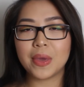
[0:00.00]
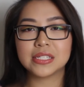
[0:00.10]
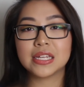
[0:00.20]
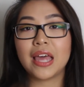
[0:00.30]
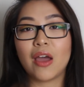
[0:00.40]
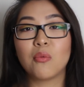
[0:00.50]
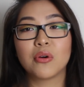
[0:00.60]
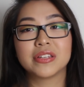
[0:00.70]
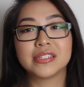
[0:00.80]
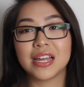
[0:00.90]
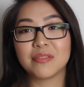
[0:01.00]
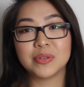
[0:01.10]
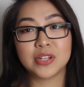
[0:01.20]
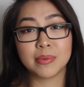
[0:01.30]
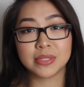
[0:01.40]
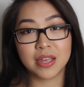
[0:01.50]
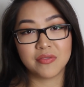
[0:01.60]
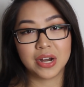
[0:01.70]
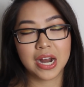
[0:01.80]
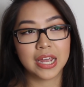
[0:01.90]
Basically, I wore the set of pajamas
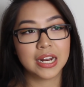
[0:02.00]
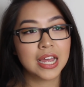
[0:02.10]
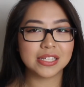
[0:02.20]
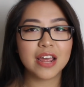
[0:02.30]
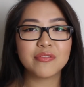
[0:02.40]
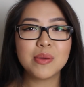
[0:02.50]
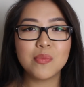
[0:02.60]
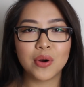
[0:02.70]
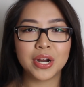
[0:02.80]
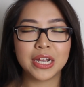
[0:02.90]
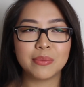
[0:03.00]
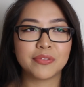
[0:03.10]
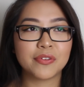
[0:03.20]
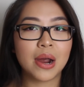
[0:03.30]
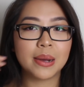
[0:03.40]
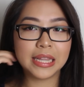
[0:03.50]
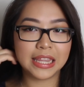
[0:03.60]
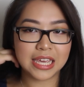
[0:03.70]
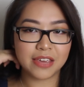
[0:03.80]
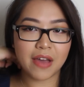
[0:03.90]
every night. And every morning before I would
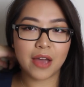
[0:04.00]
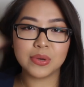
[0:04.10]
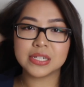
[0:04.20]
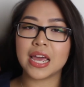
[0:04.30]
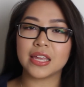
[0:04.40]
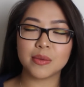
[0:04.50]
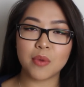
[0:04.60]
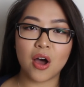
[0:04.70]
leave, I would take them